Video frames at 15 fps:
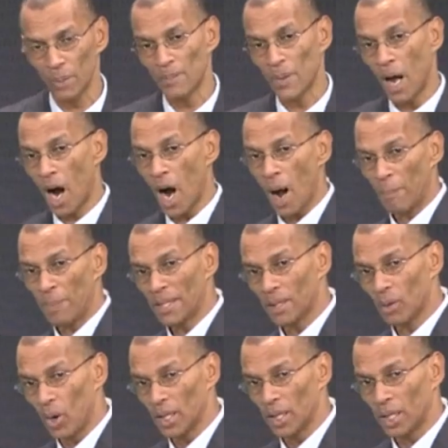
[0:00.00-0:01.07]
Heartbeat at
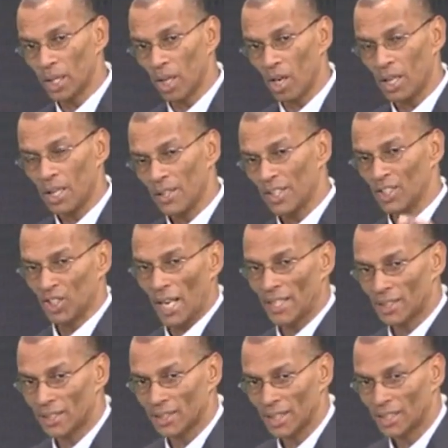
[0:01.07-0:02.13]
1 o'clock, The Chase
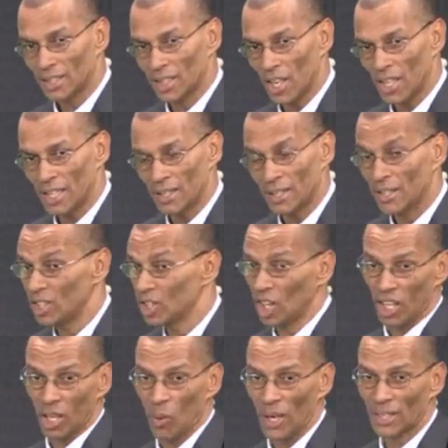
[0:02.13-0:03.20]
at 6:30. You got
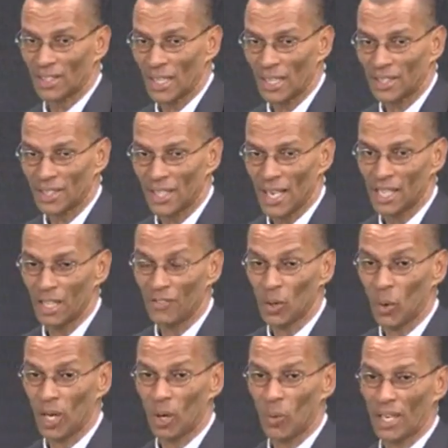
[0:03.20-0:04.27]
to watch ZTN if you
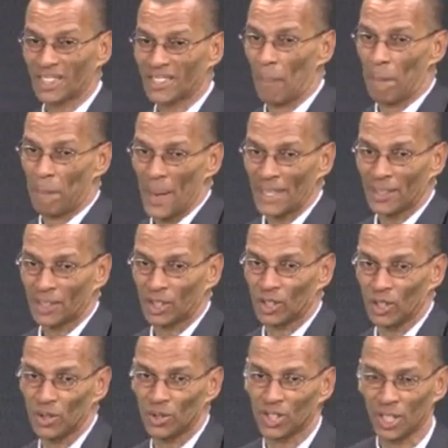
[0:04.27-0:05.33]
want to watch the best
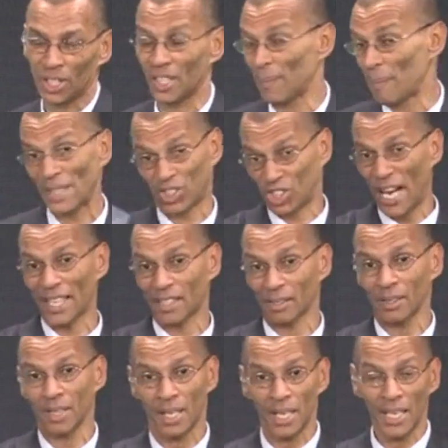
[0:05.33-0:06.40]
news, the best channel
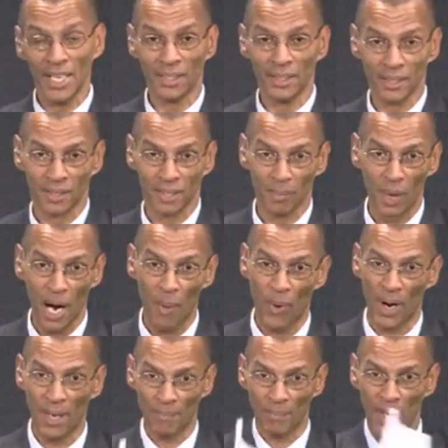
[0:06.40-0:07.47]
in
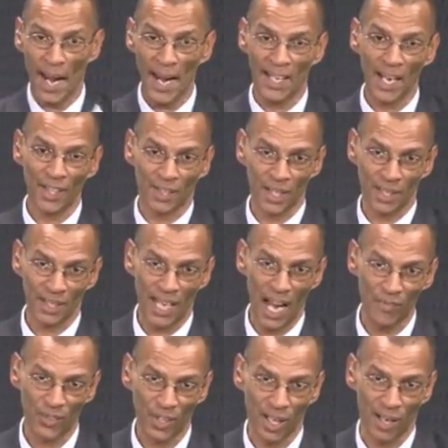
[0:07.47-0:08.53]
Zimbabwe, and I think in
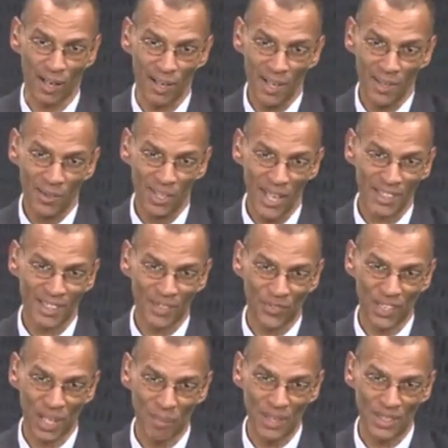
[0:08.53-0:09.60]
Africa. Well, that's it for
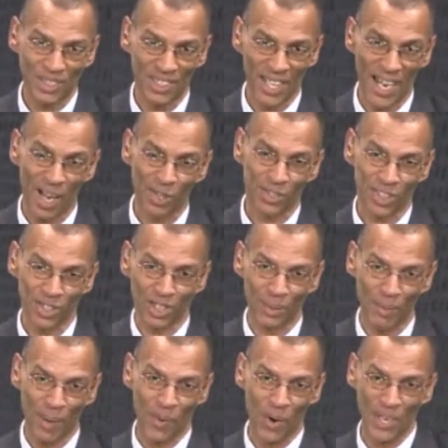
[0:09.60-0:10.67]
The Mint today. I'll see you
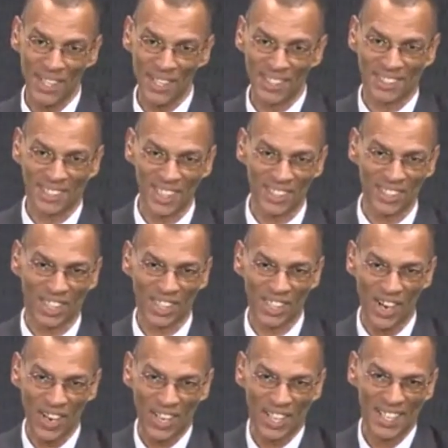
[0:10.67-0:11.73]
tomorrow morning at 10
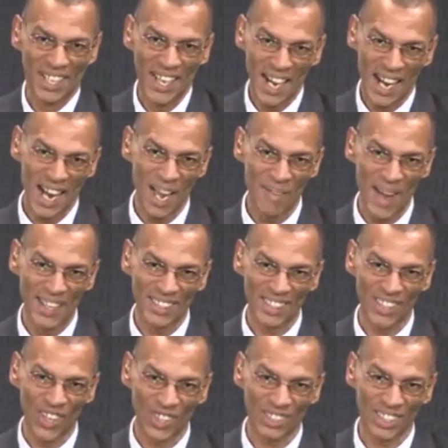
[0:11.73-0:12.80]
o'clock. I'm Andy
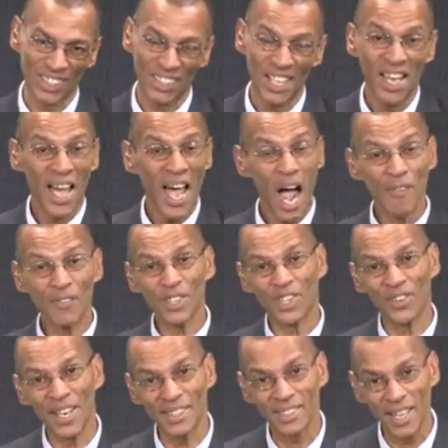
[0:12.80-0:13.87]
Hodges. Have a
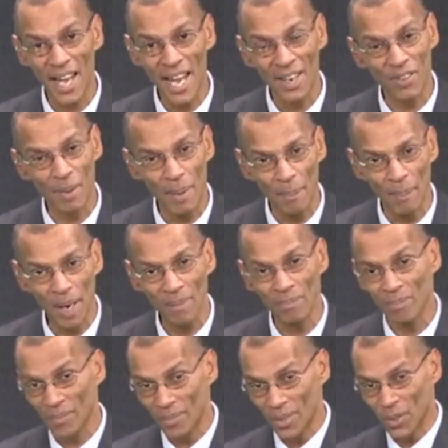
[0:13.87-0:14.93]
great day, and remember,
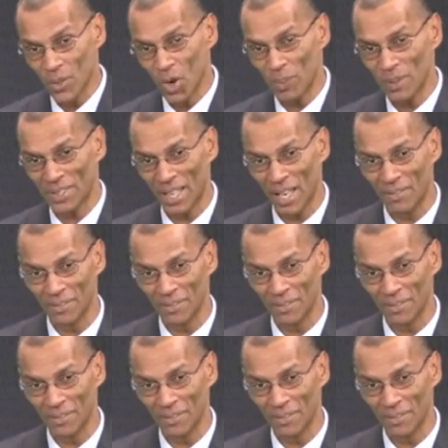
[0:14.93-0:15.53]
you will be safe.